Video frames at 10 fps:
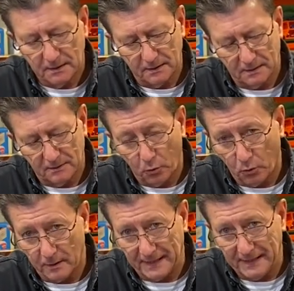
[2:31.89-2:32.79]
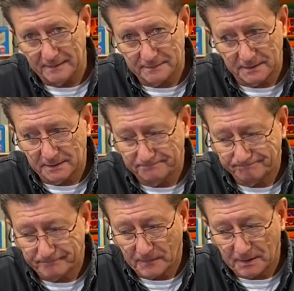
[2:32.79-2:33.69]
uh, or um,
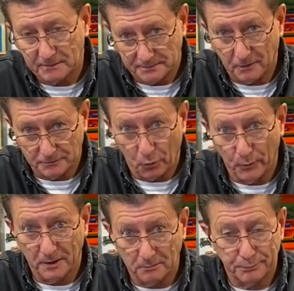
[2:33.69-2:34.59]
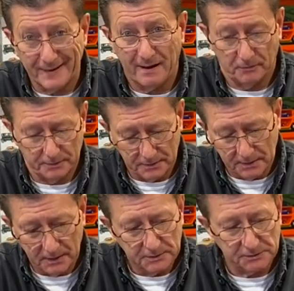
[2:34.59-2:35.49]
a, a, a real brown.
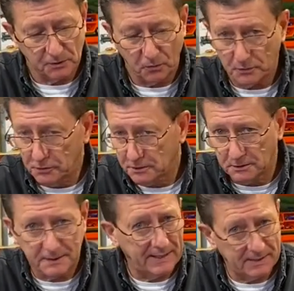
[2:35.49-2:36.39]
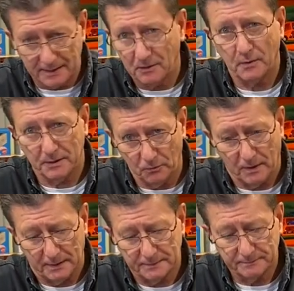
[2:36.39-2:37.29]
So you can look at it any way you
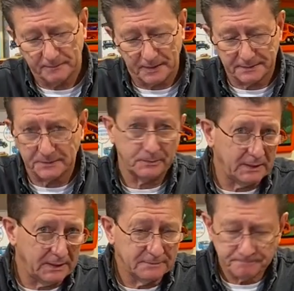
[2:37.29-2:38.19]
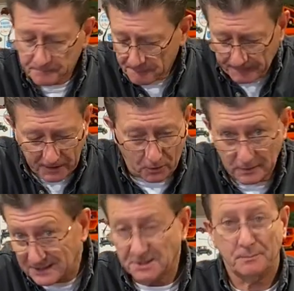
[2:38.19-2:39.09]
want. And to me, you know,
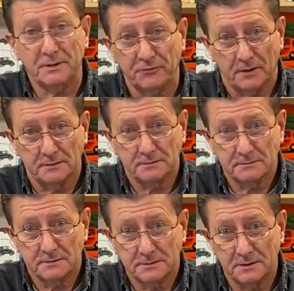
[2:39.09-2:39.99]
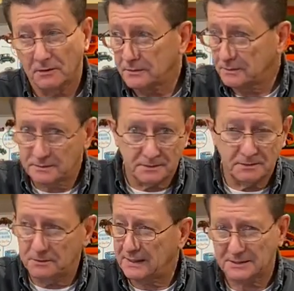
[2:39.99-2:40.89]
it's something different. You know, you,
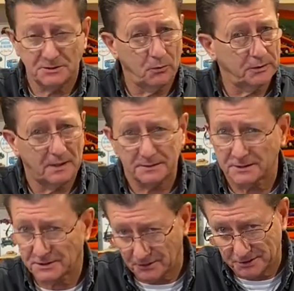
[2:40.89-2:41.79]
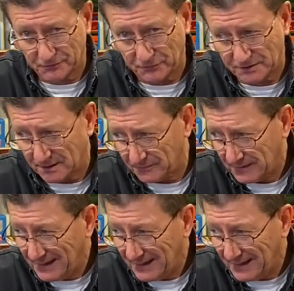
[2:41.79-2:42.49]
you guys know when you're out there searching for stuff